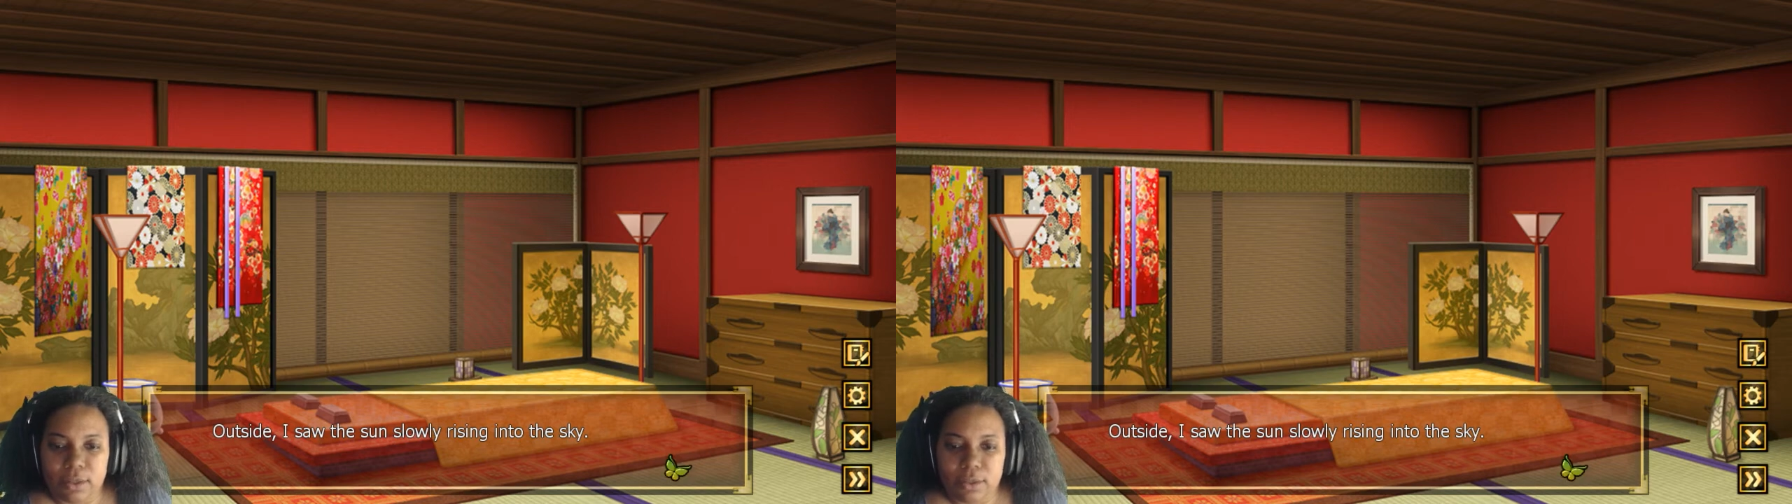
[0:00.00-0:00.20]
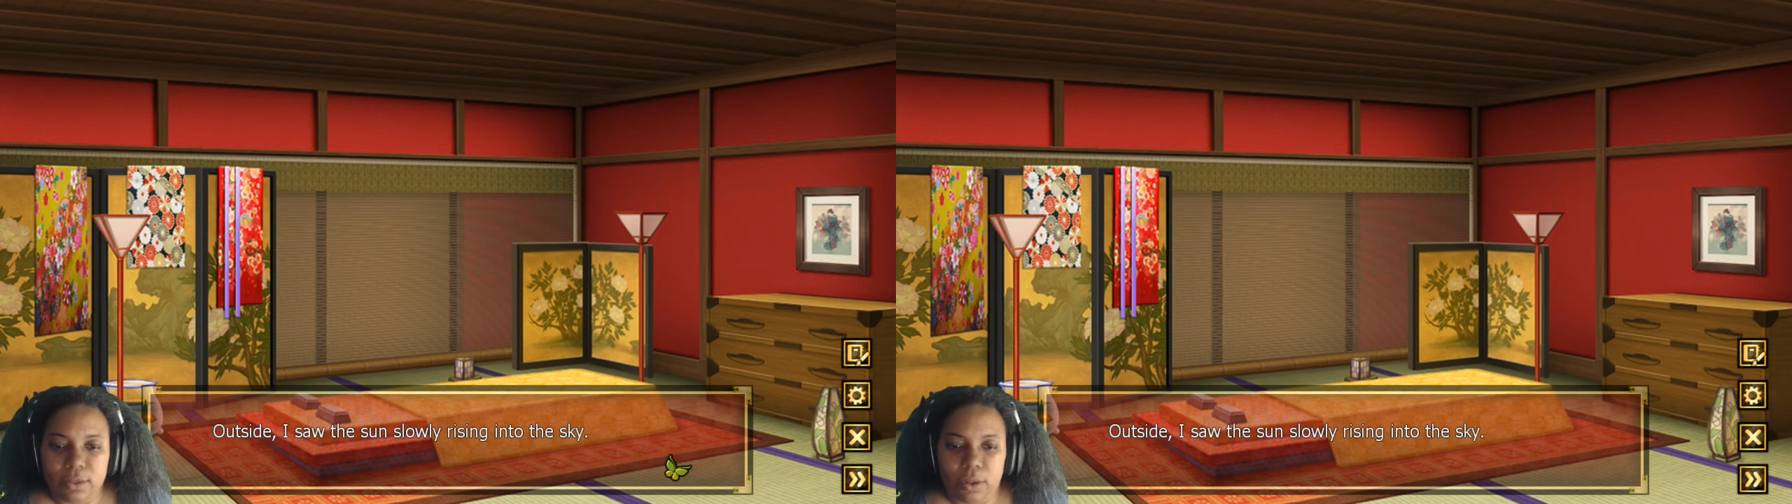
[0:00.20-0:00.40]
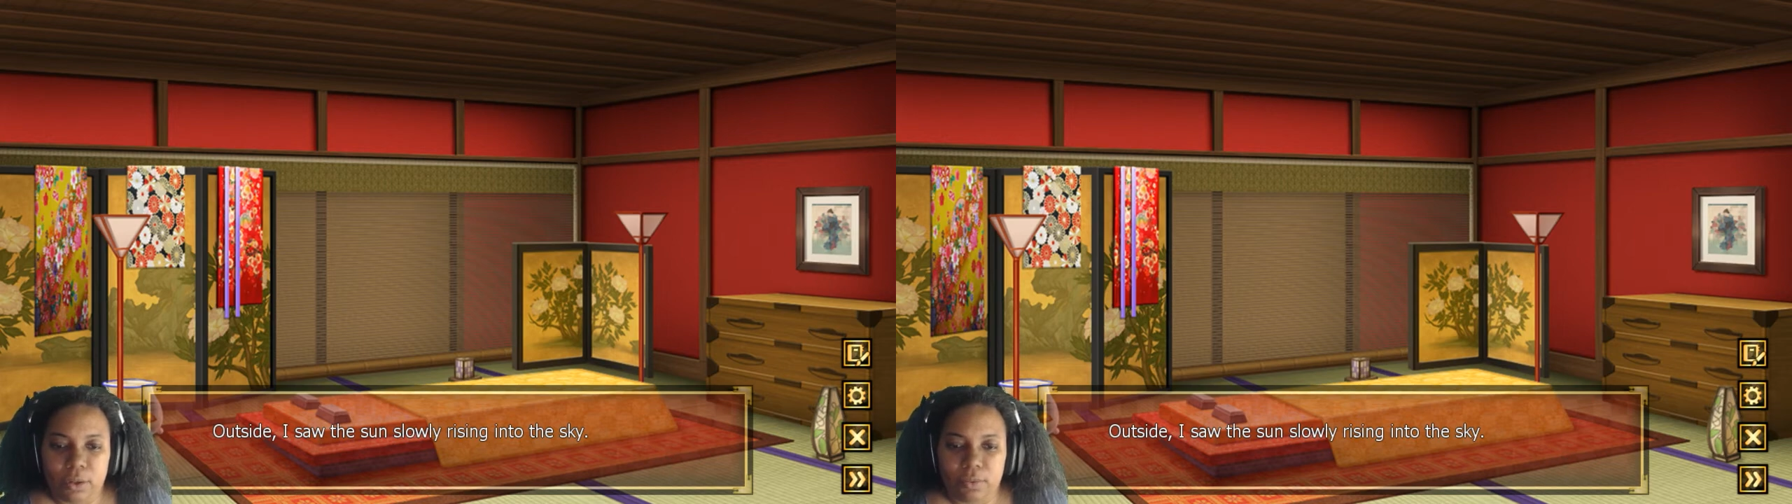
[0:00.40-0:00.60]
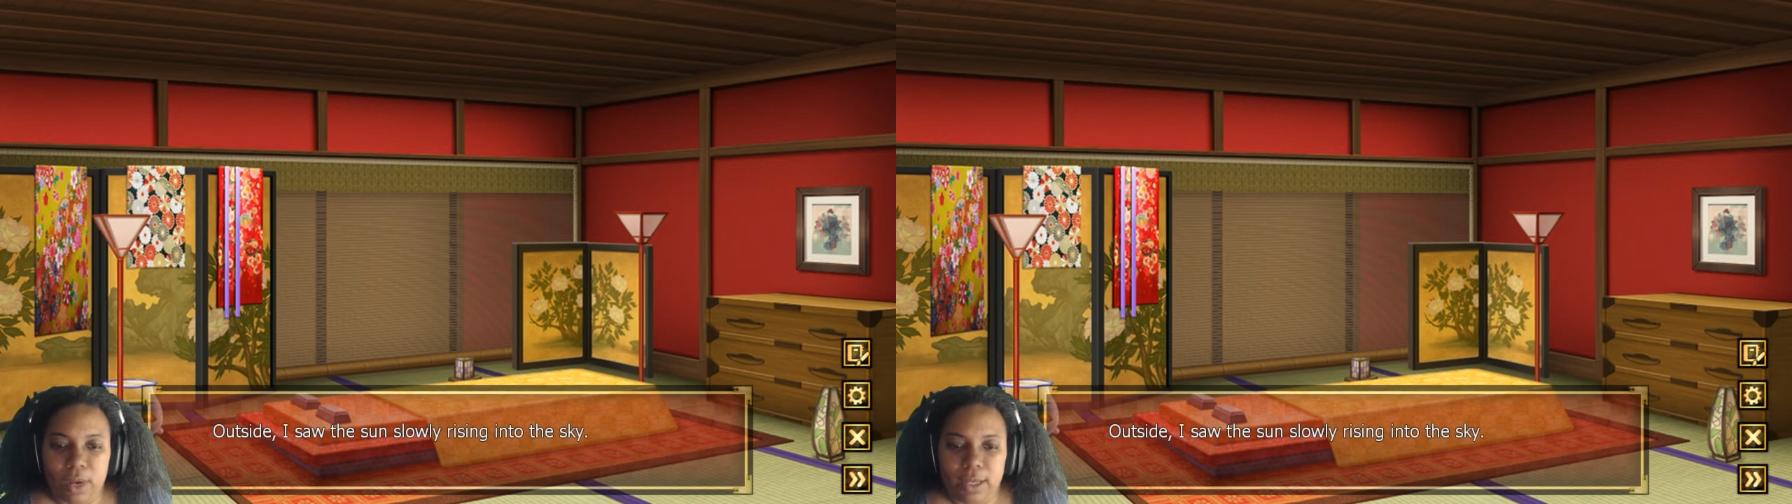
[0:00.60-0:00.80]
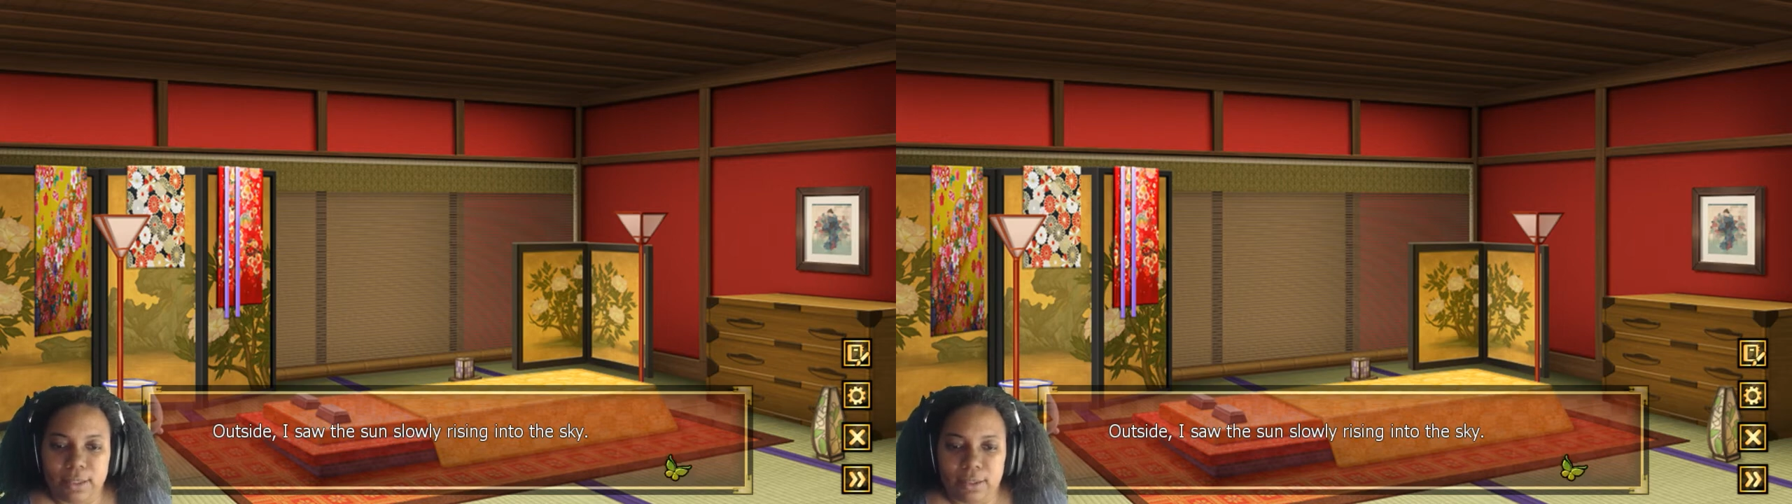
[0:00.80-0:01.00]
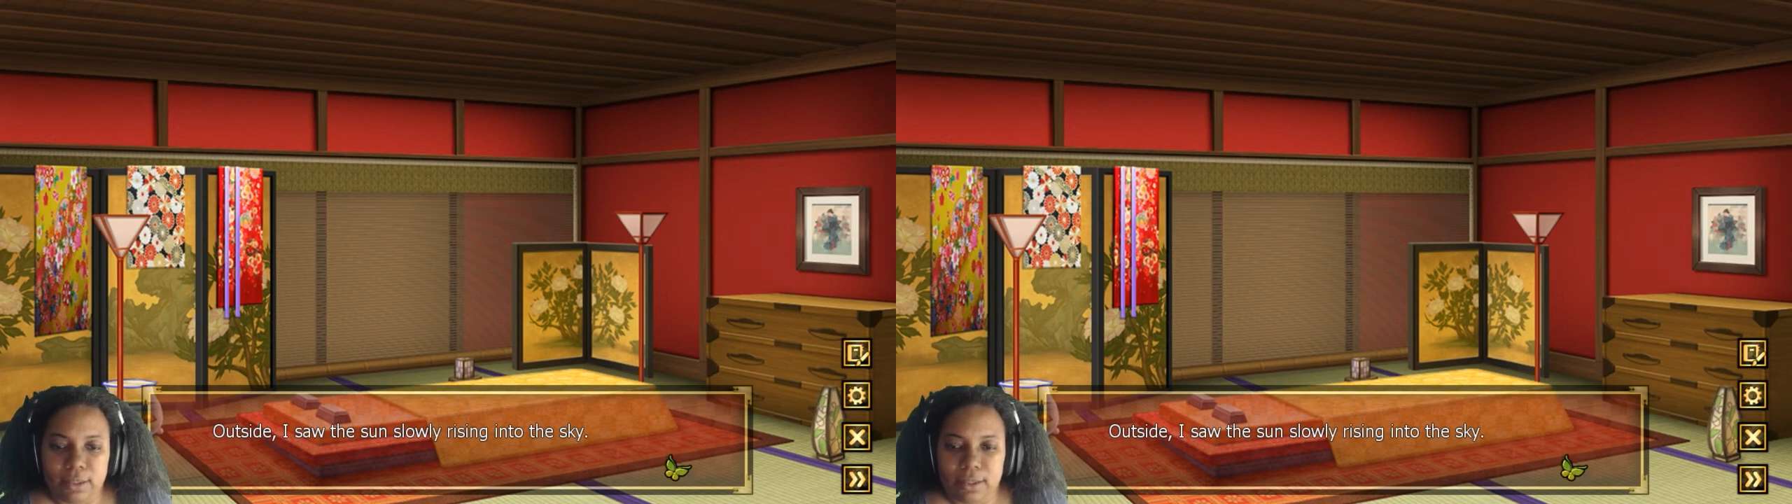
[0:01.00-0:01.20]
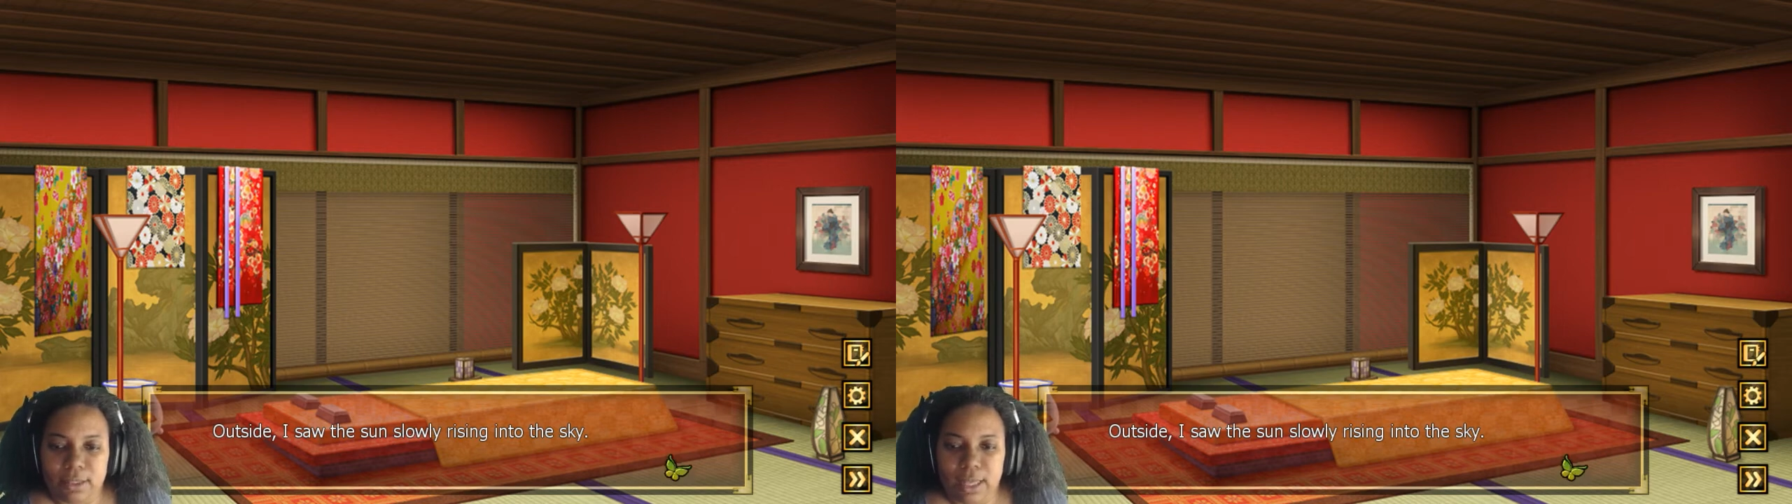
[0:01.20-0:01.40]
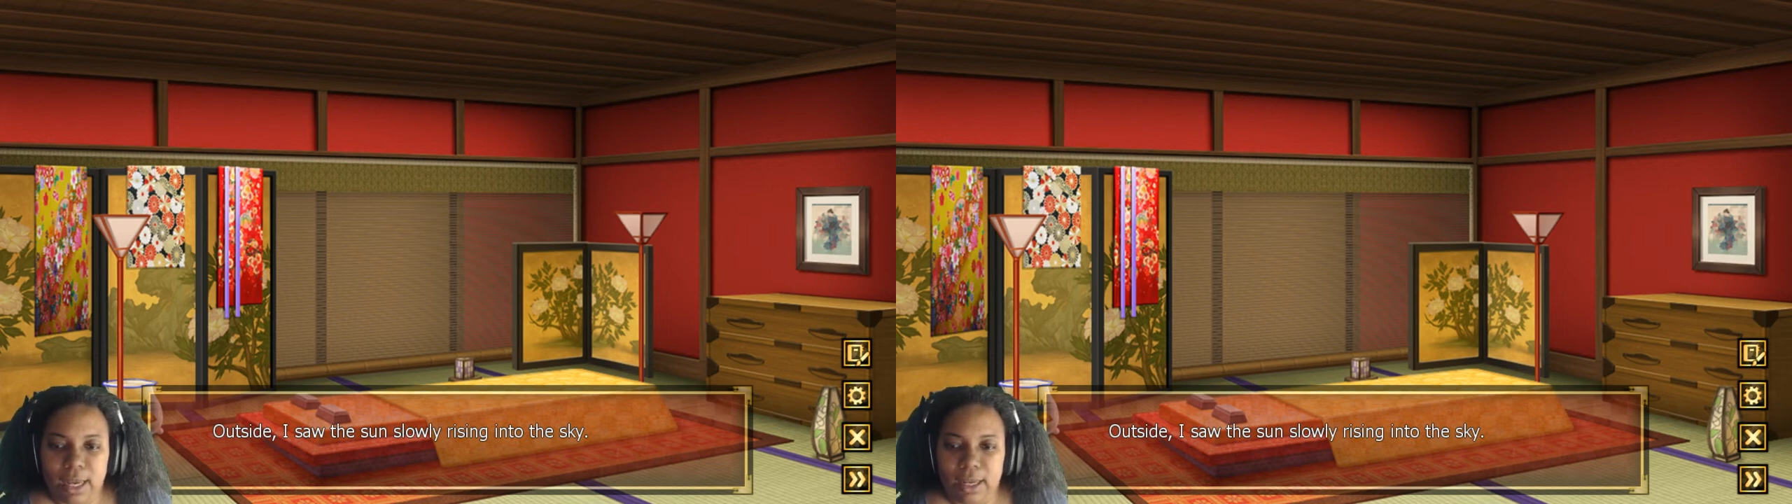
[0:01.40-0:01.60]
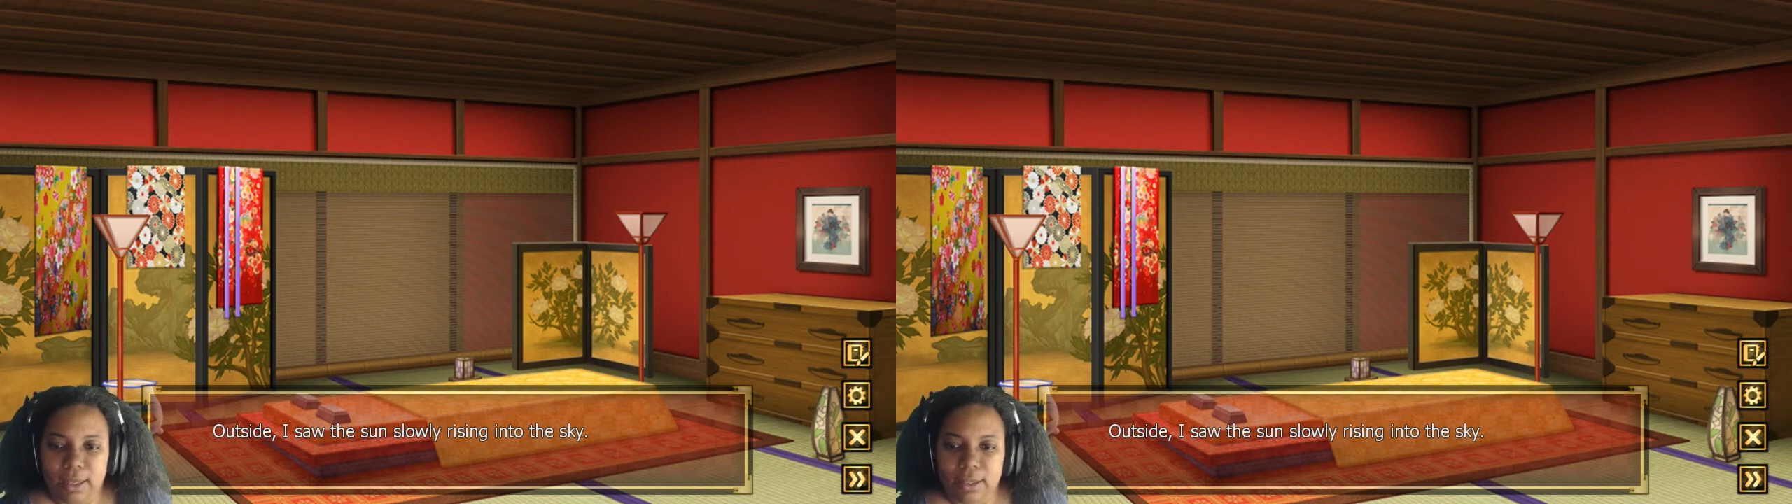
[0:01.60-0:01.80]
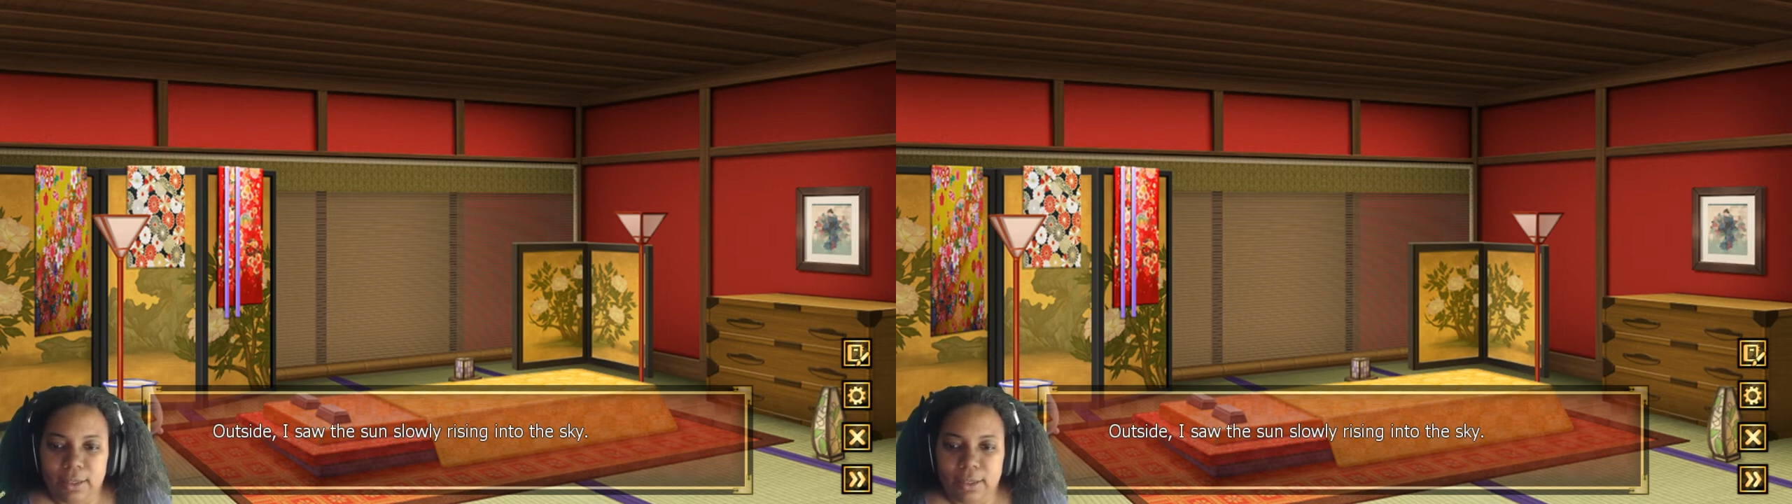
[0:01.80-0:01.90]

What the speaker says: slowly rise into the sky.